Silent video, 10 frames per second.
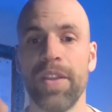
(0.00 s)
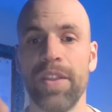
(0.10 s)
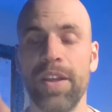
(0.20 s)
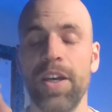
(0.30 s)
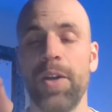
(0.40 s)

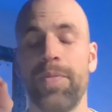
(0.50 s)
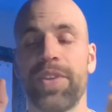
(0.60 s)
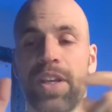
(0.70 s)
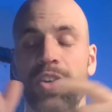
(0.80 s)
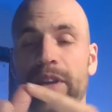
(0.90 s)
the
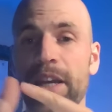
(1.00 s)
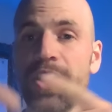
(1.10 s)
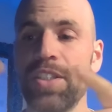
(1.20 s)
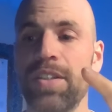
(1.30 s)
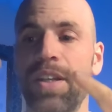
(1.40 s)

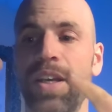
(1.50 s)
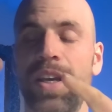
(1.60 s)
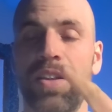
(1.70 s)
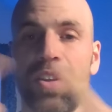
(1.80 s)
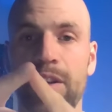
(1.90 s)
creation
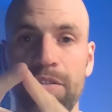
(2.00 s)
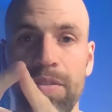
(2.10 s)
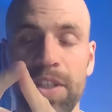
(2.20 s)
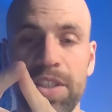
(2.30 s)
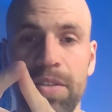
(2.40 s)
and the
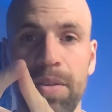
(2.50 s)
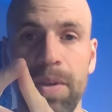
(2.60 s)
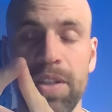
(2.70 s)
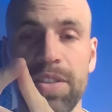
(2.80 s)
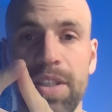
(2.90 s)
confirmation of the
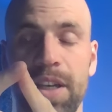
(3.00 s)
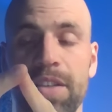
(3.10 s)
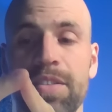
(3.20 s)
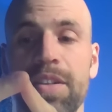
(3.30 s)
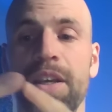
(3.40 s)
warehouse
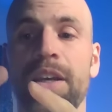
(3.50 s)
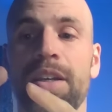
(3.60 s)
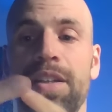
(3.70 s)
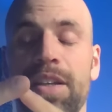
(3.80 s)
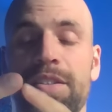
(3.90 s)
task
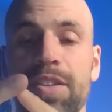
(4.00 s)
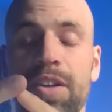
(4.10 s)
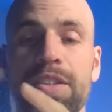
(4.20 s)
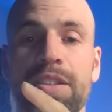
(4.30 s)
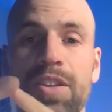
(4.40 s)
does
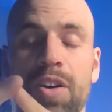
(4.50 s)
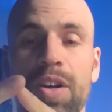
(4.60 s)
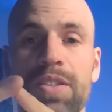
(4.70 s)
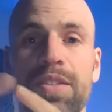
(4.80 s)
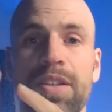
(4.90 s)
not
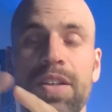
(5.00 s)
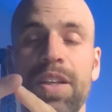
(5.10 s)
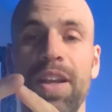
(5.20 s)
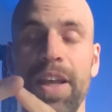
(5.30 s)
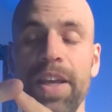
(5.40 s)
cause a
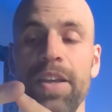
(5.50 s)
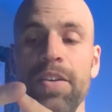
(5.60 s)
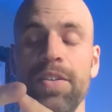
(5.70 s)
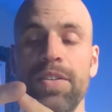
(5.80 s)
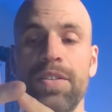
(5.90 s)

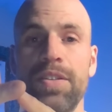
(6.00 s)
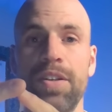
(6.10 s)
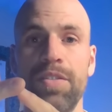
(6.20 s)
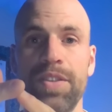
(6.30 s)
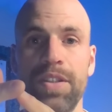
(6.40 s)
delay
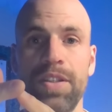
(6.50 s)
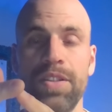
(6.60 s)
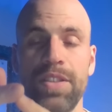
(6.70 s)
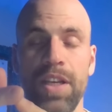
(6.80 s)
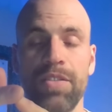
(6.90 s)
of the
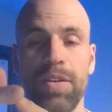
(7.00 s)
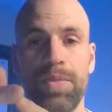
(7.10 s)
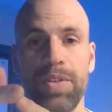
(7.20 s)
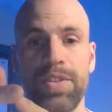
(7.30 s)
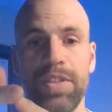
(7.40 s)
telegram
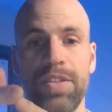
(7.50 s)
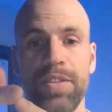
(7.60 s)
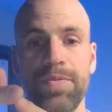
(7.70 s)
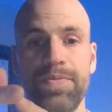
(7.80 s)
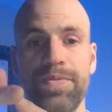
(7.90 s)

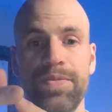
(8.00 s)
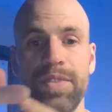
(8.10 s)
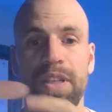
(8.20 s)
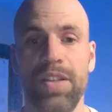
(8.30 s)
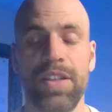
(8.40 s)
processing.
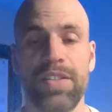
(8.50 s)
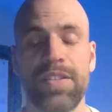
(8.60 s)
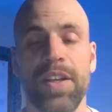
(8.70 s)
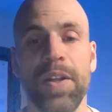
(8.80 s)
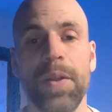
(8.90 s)
And
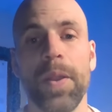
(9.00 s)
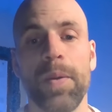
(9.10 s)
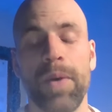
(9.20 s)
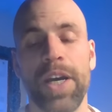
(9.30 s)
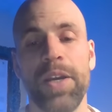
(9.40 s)
that's
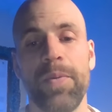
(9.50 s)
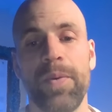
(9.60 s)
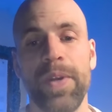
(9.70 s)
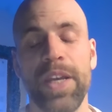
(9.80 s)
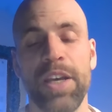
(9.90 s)
why
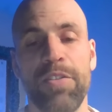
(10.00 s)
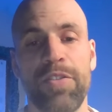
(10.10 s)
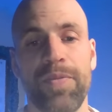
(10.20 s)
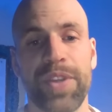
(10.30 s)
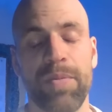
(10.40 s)
we have
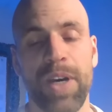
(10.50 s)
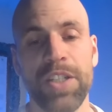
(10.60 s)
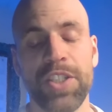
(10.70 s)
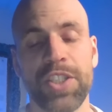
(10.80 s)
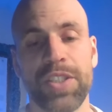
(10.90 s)

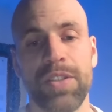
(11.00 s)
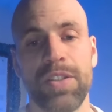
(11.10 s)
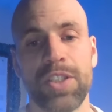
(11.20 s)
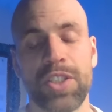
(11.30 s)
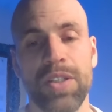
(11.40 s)
much
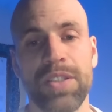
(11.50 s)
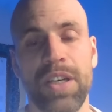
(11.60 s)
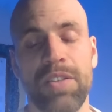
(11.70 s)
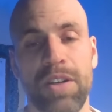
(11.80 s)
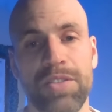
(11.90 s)

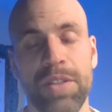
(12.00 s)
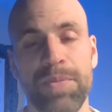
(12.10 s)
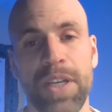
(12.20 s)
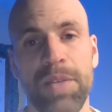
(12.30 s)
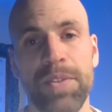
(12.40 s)
shorter round-trip
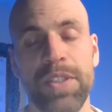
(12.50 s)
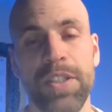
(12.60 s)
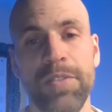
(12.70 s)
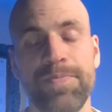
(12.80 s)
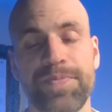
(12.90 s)
times here.